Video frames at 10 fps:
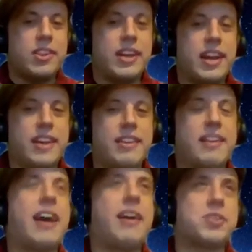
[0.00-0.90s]
thing out there.
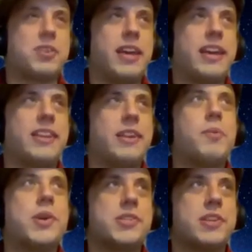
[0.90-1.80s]
And I also like that it
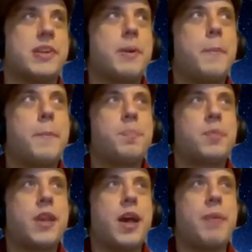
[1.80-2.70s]
wasn't
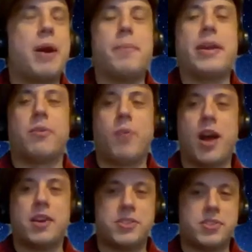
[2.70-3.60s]
about being
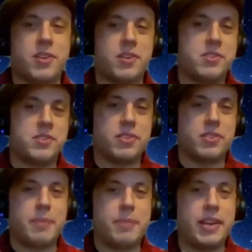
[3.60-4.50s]
rock stars or
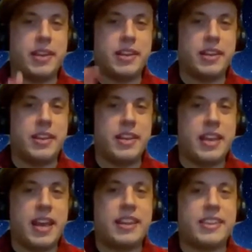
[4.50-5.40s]
like being
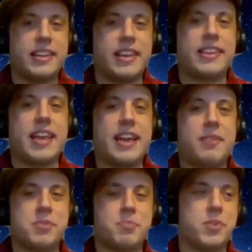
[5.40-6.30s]
anything like that.
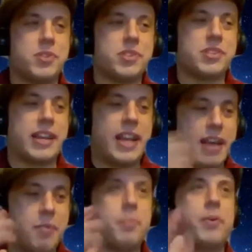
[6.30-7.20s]
It was more just like,
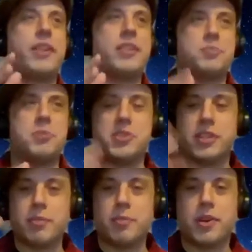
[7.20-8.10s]
hey, we're playing this
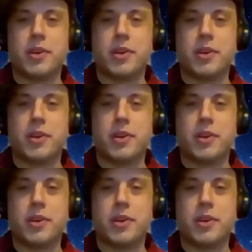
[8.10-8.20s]
music and we're